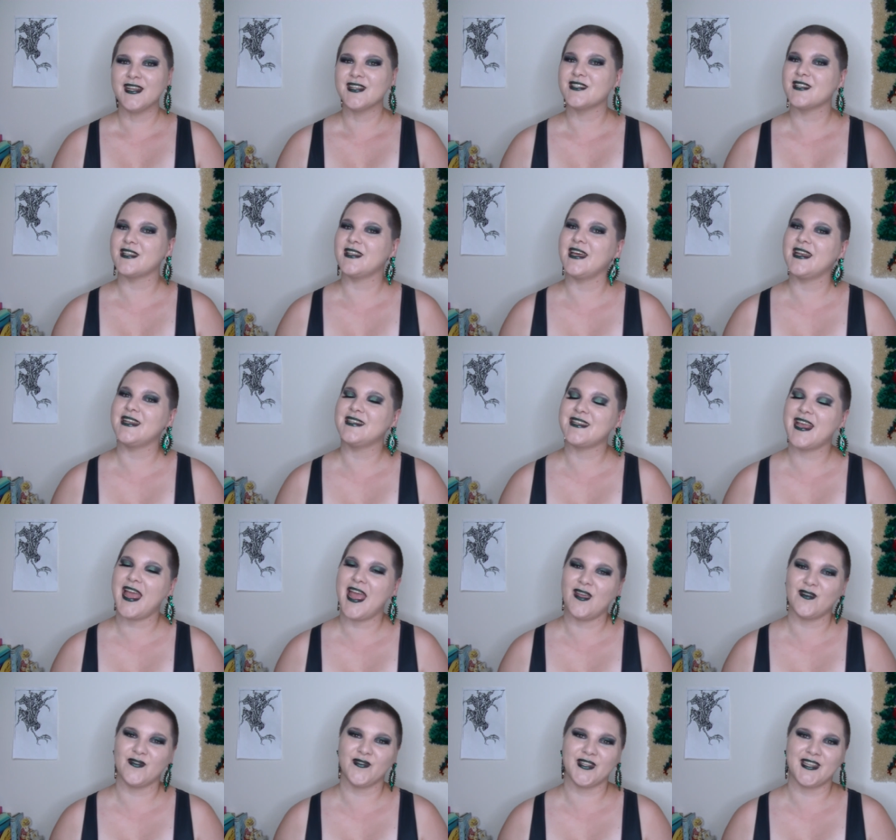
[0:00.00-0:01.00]
So that is
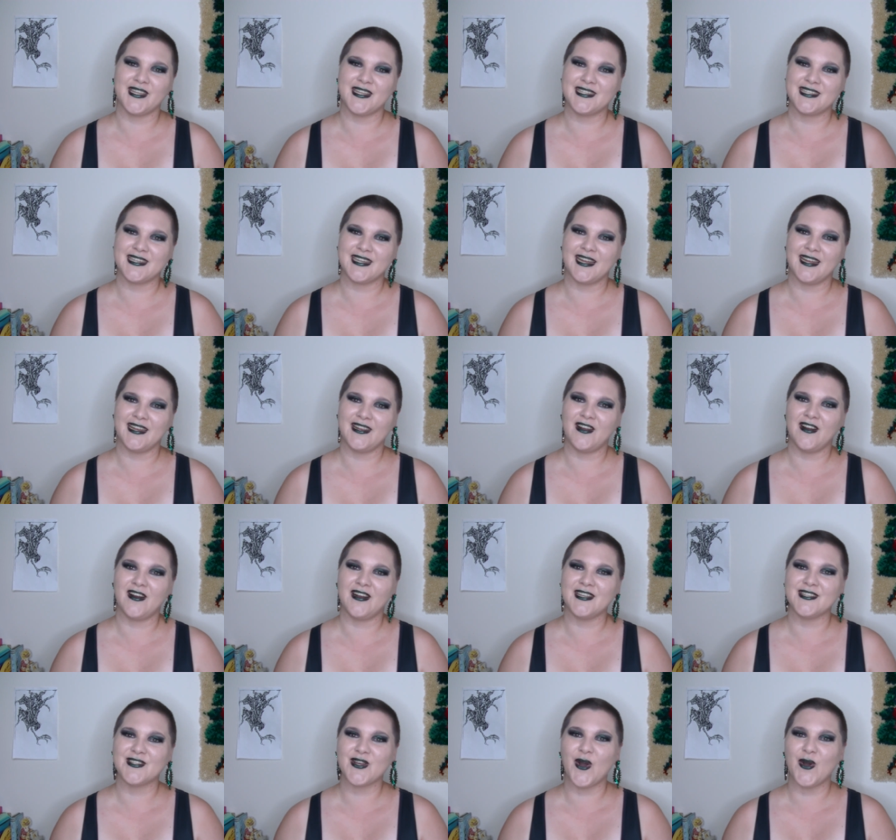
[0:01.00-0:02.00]
everything today,
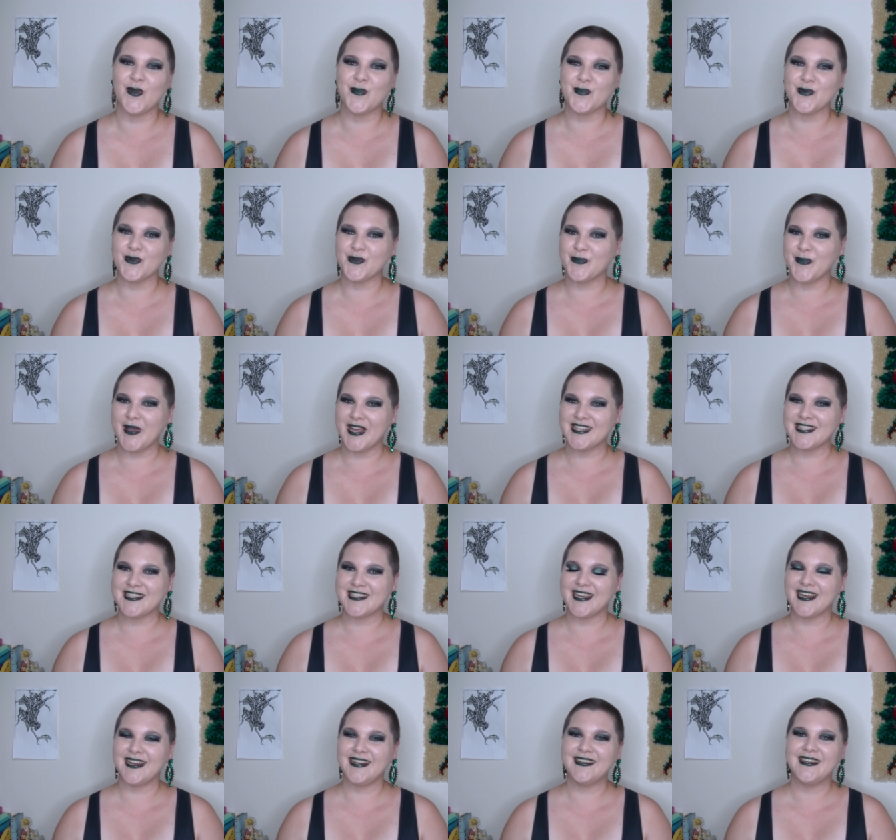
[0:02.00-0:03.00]
guys, on
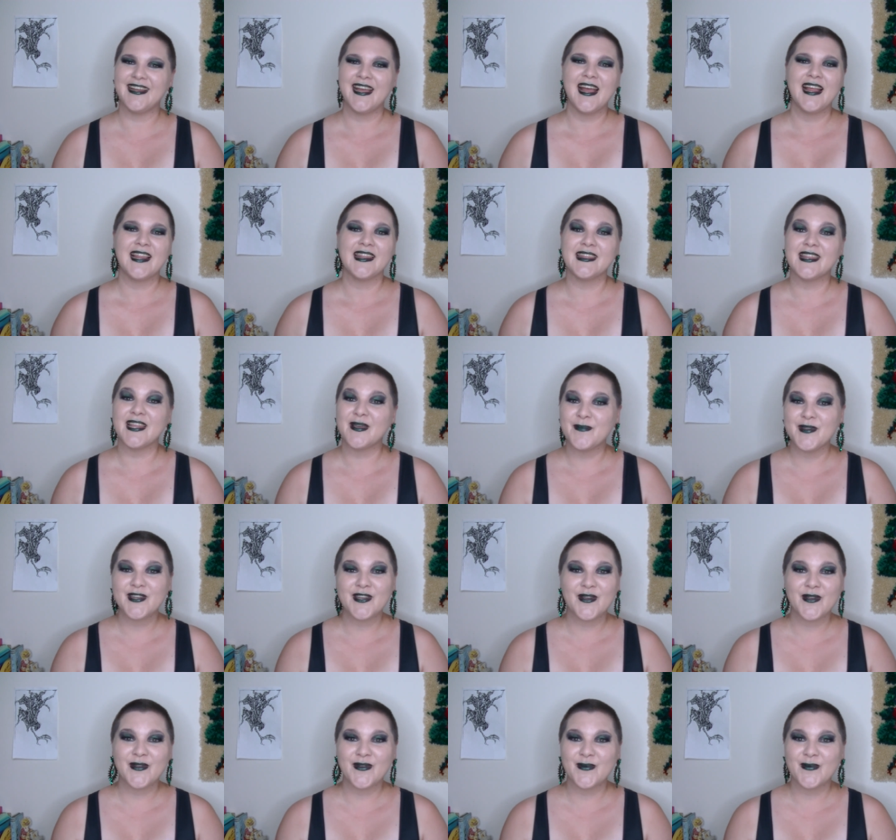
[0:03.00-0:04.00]
Brugmansia. Let me
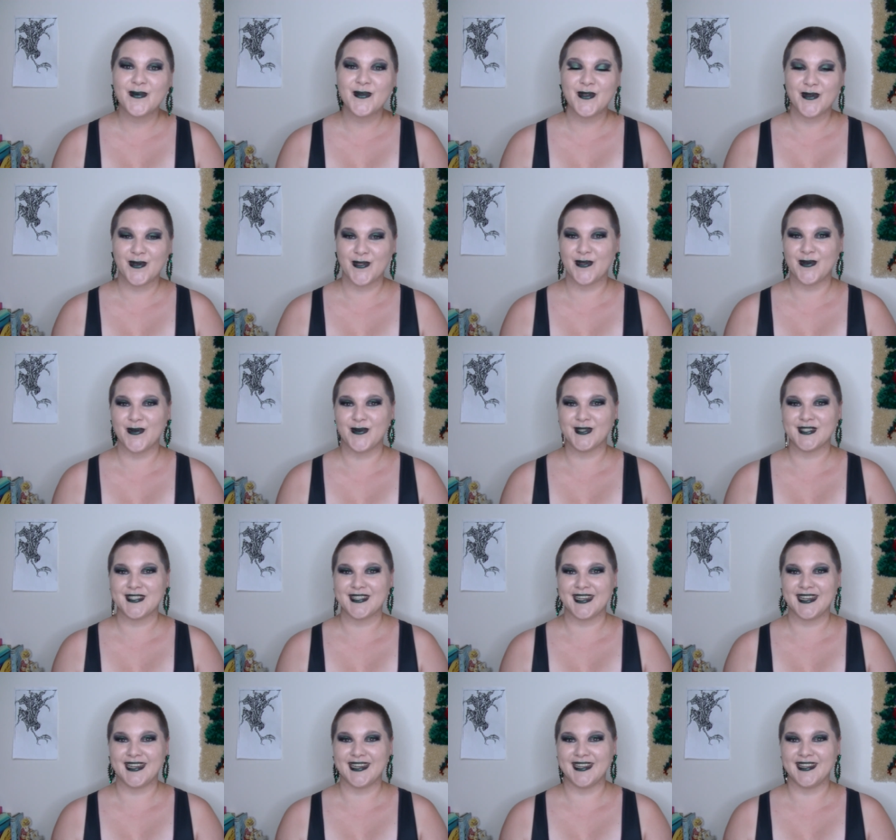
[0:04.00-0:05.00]
know your thoughts
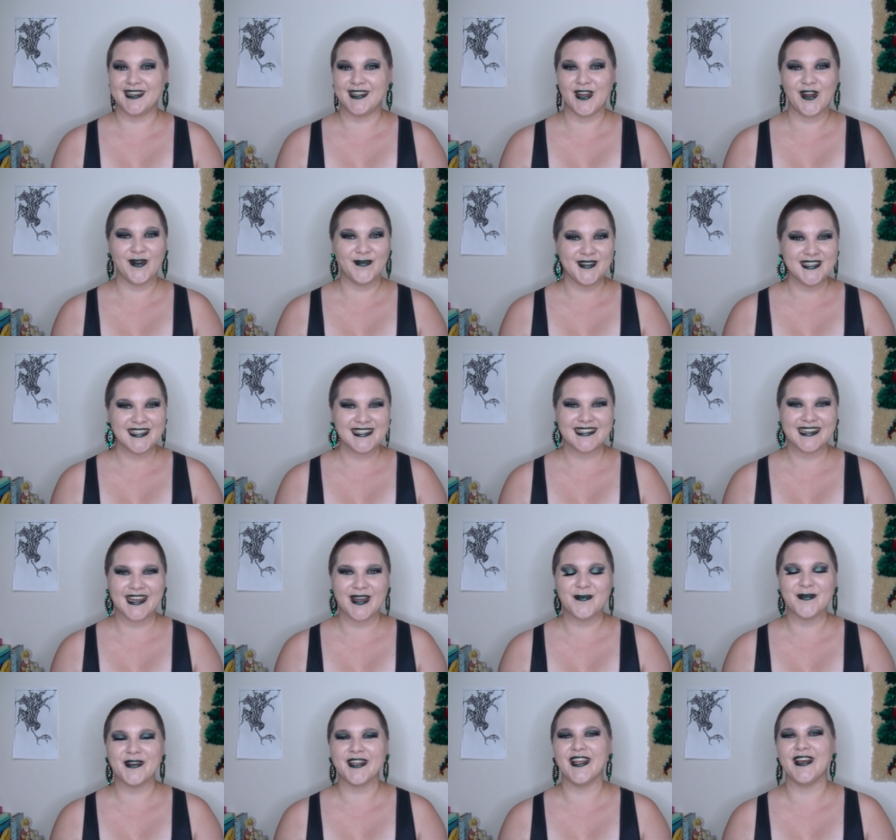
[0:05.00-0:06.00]
in the comments
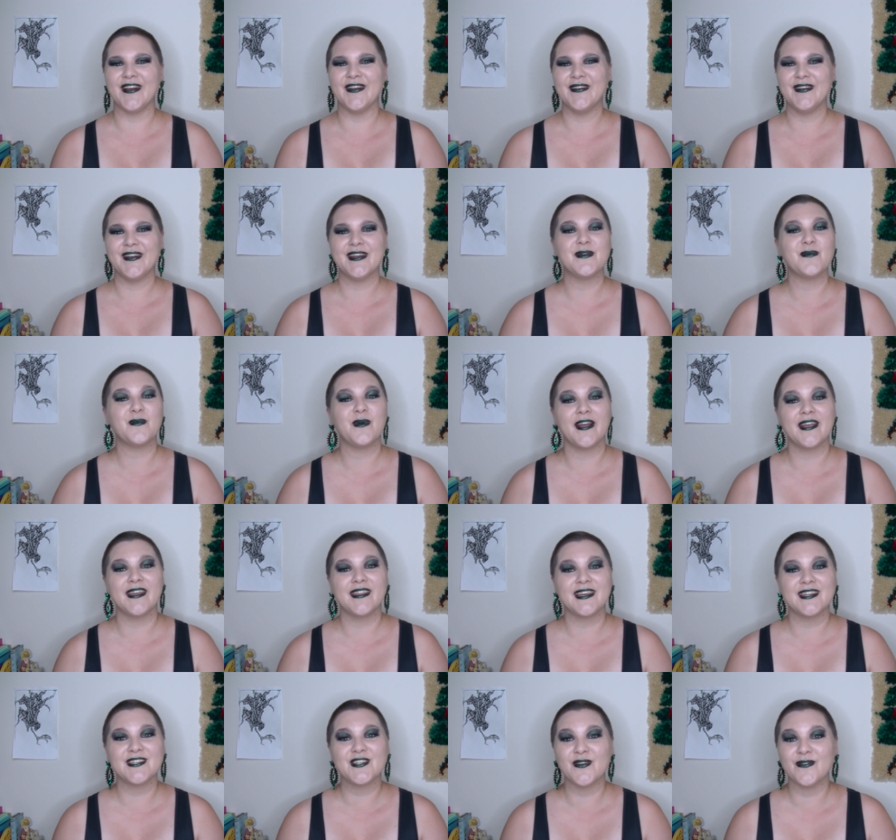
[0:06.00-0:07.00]
down below, and while you're
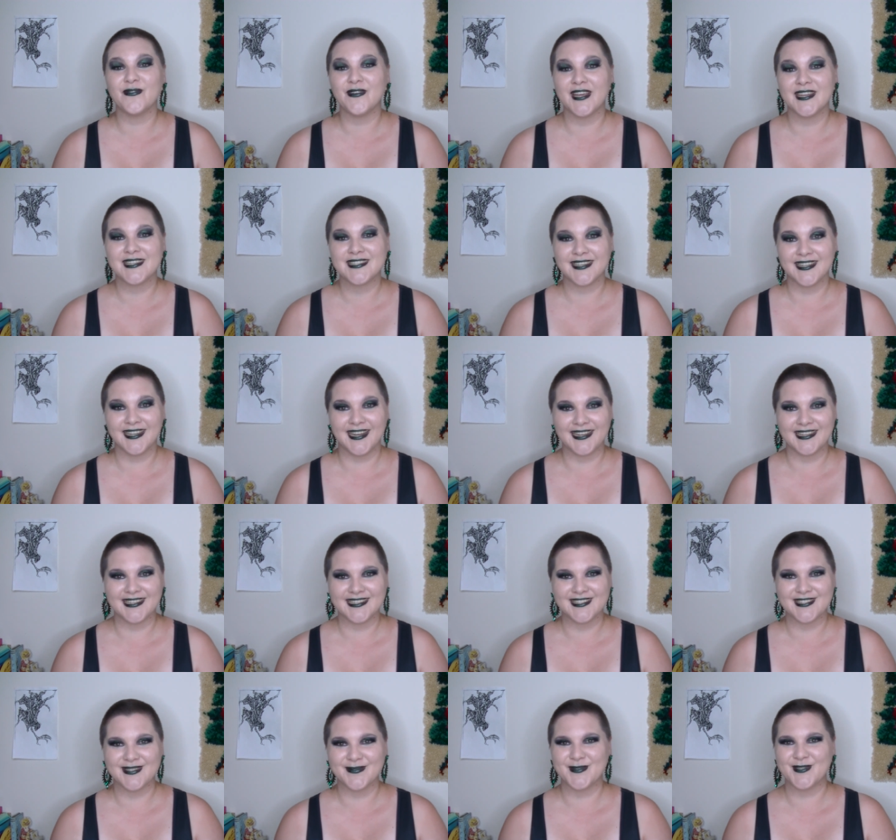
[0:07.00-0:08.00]
there, don't forget to like and
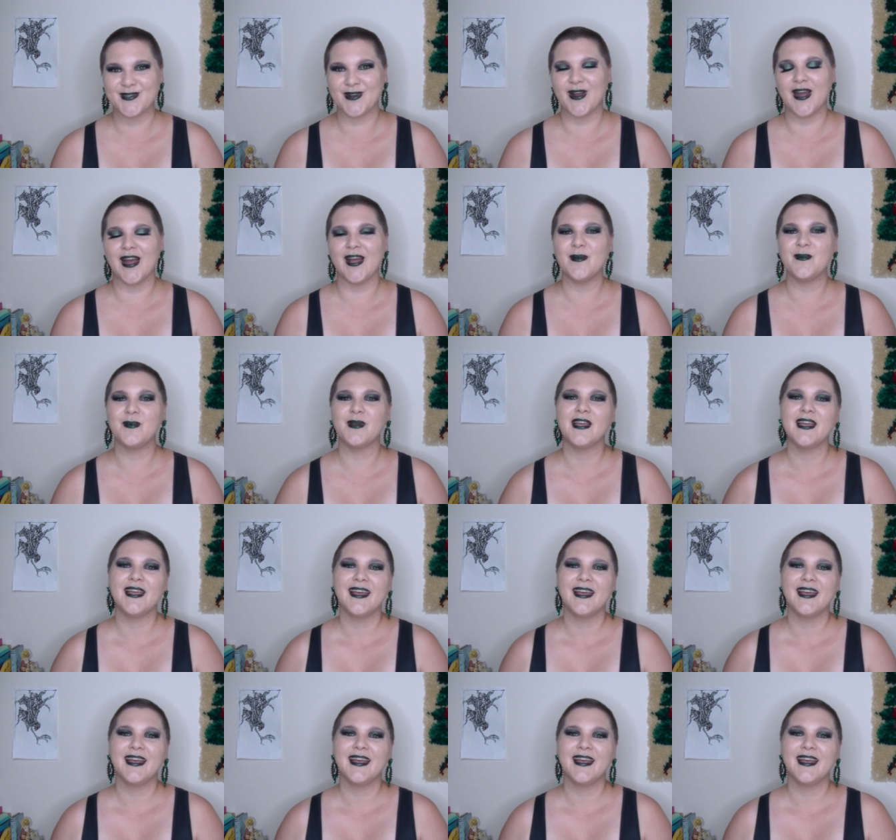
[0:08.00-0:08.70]
subscribe.